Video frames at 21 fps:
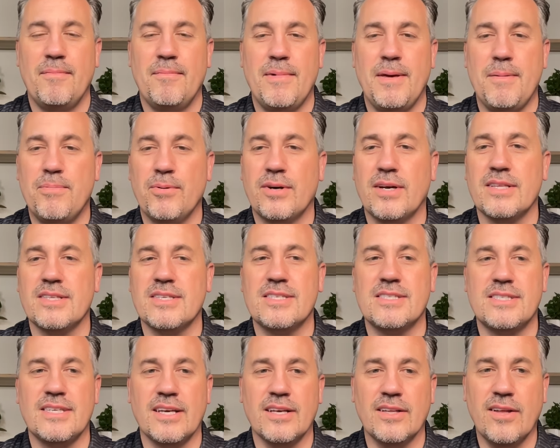People can
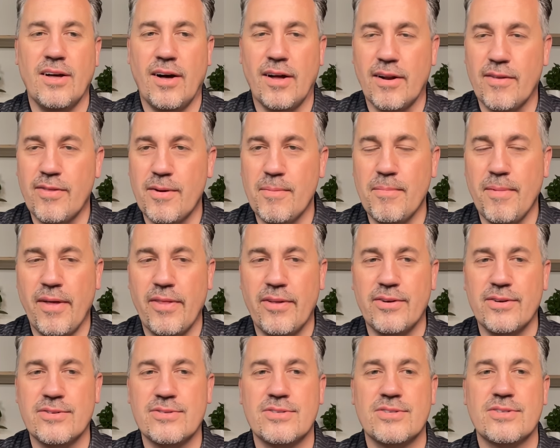still honor their
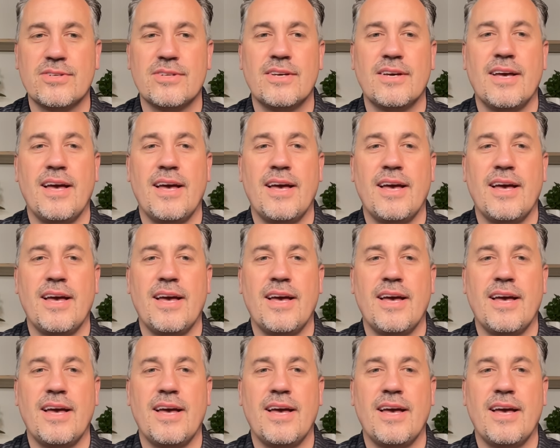mothers,